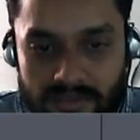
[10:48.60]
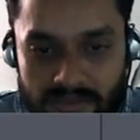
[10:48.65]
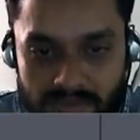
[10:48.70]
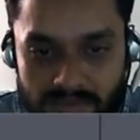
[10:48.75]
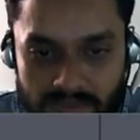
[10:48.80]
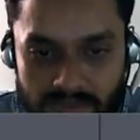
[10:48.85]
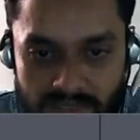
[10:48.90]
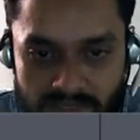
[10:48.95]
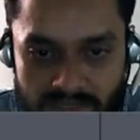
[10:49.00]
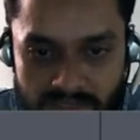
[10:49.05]

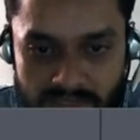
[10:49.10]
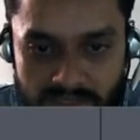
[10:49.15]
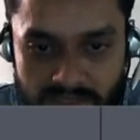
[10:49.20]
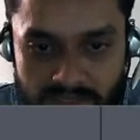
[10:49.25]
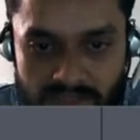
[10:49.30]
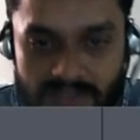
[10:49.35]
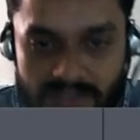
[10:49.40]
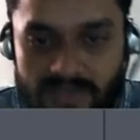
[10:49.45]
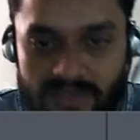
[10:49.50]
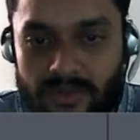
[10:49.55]
this.
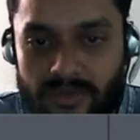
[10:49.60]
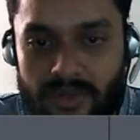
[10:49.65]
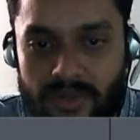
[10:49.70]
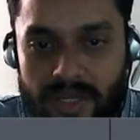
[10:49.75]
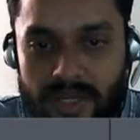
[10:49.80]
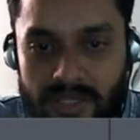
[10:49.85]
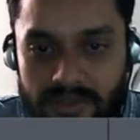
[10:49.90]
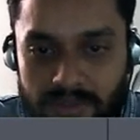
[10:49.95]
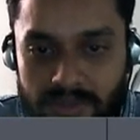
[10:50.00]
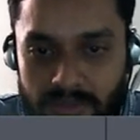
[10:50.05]
So you
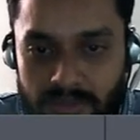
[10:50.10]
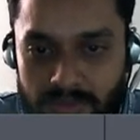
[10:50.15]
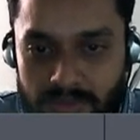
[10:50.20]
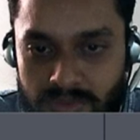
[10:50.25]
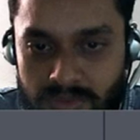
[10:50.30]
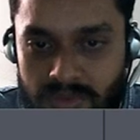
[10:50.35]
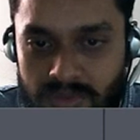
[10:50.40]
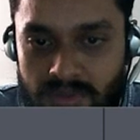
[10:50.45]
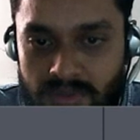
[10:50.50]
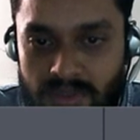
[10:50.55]
can use
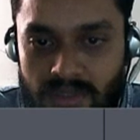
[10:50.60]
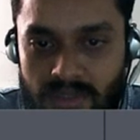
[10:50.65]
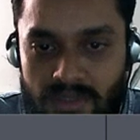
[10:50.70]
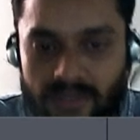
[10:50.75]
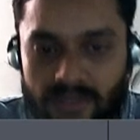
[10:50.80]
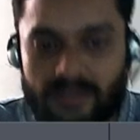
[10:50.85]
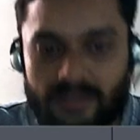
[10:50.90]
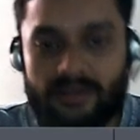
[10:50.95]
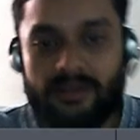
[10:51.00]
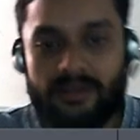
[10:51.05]

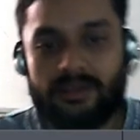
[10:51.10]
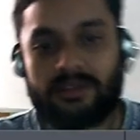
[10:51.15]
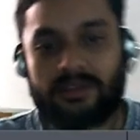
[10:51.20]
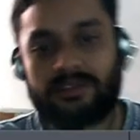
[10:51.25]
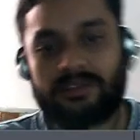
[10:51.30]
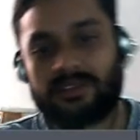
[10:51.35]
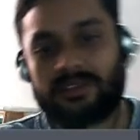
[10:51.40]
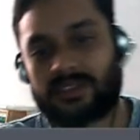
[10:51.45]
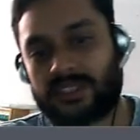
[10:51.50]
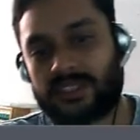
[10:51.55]

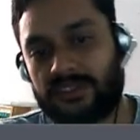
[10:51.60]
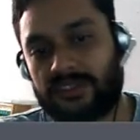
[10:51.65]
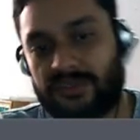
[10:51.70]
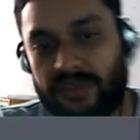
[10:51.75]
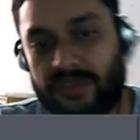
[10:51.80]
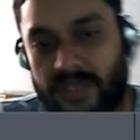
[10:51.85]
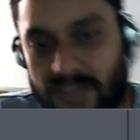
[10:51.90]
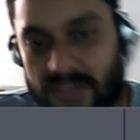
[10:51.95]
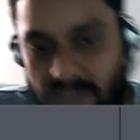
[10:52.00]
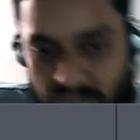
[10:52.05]
this
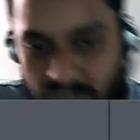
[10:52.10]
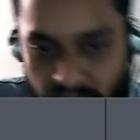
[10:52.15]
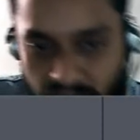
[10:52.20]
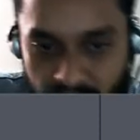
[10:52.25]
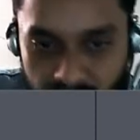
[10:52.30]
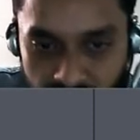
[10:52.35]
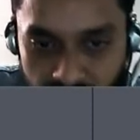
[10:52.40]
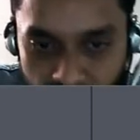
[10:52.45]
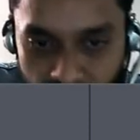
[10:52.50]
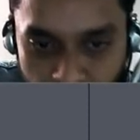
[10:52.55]
constraints,
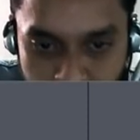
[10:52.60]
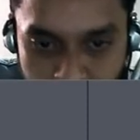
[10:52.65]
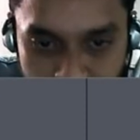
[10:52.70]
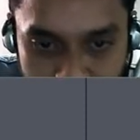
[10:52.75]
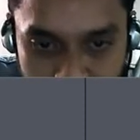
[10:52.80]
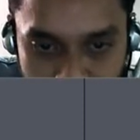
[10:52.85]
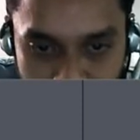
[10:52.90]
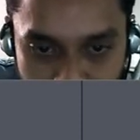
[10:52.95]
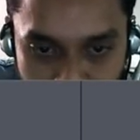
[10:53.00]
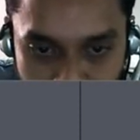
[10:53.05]
and
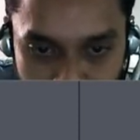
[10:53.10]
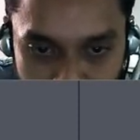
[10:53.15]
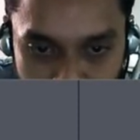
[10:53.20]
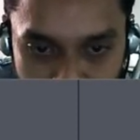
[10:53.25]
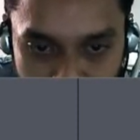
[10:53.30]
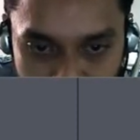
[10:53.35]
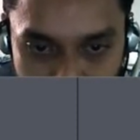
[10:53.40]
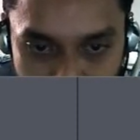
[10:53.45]
obviously it should be